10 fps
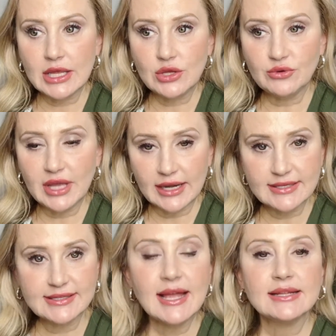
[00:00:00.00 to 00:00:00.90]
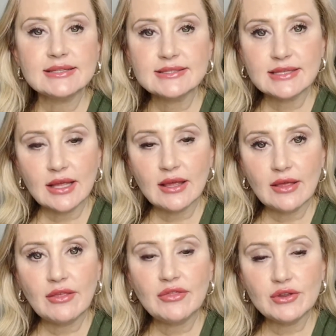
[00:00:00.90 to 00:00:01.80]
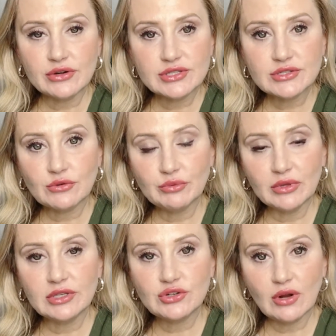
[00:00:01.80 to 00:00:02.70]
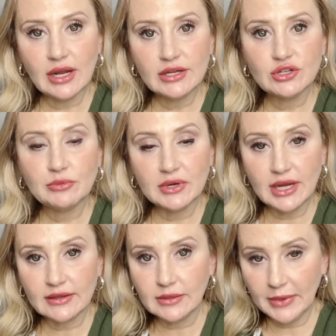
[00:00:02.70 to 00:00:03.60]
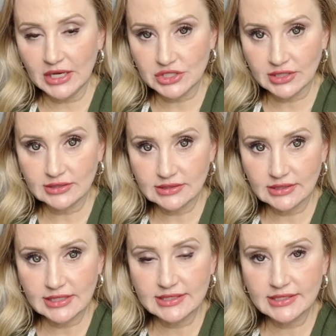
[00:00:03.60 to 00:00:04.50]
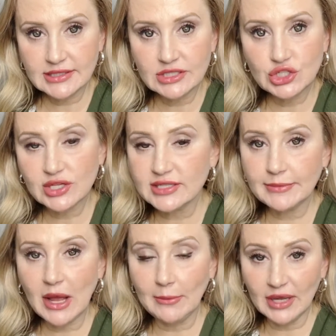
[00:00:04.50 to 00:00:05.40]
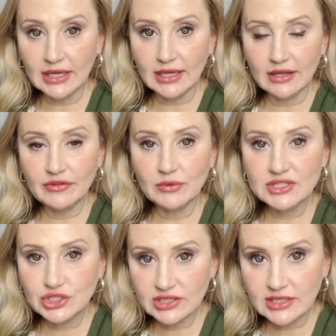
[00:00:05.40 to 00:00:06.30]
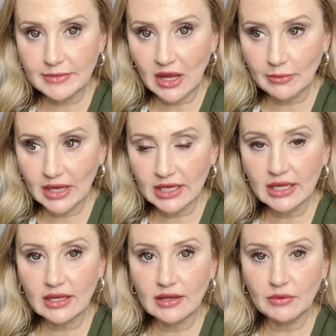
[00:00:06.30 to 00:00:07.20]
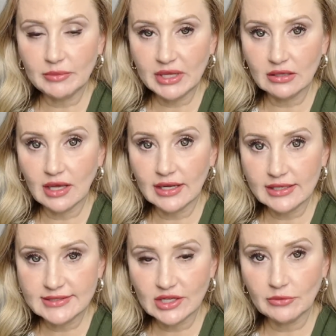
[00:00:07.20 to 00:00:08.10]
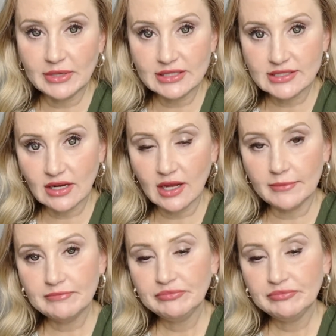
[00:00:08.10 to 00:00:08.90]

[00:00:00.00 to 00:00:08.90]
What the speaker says: You get a sense that the nurses are really trying to protect the patients. This isn't just about money. If it was just about money, it would be a lot easier, but it's not.